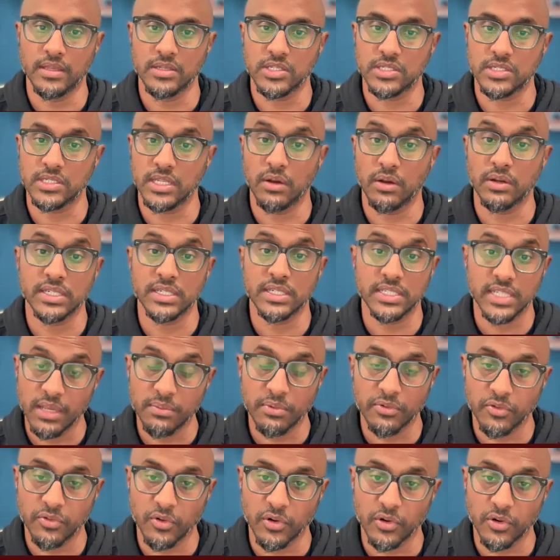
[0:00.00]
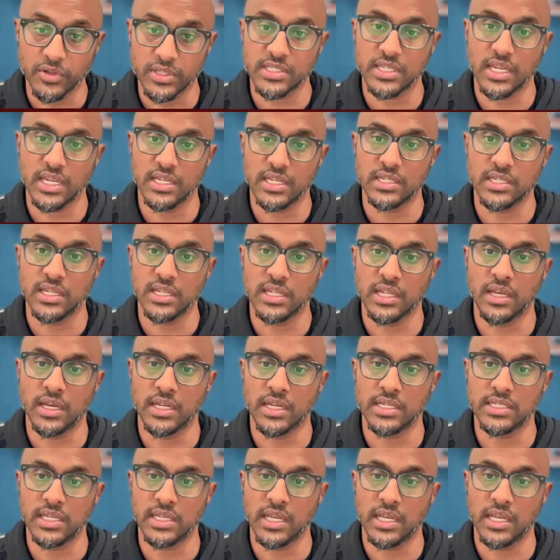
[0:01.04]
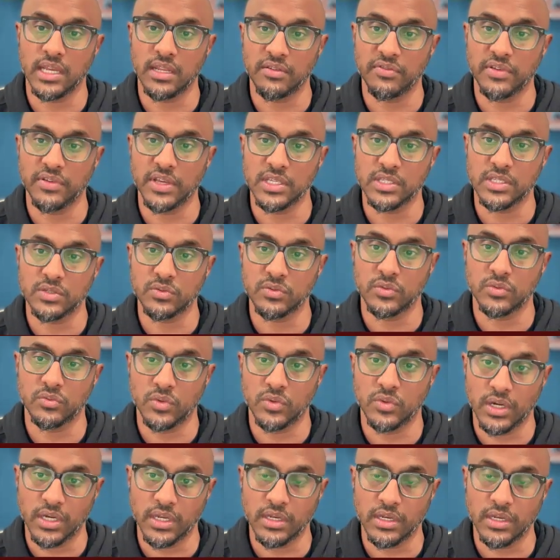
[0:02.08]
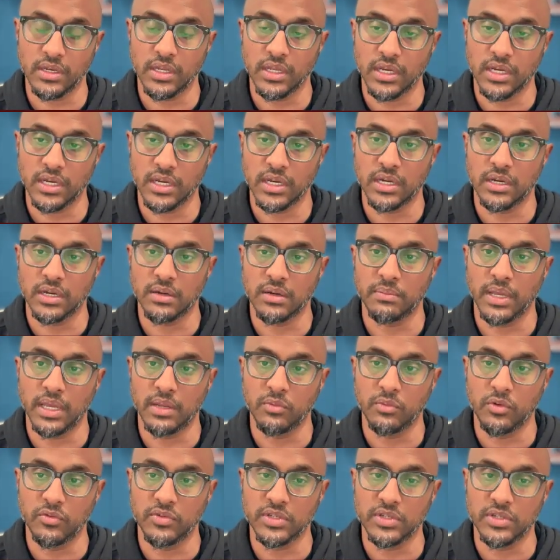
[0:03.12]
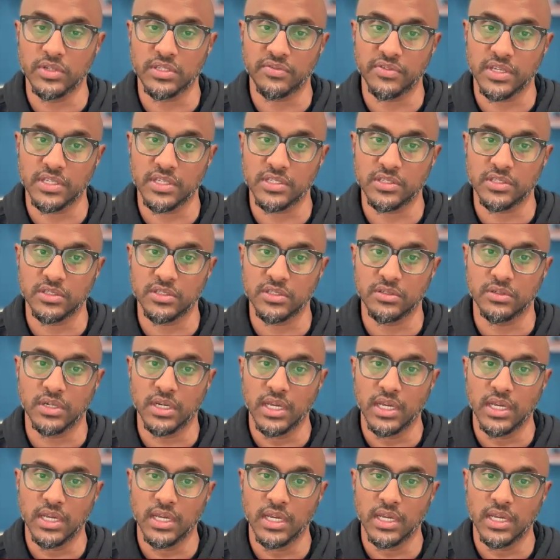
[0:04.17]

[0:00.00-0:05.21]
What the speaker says: just now a day before the stated deadline to end phase one and move into phase two,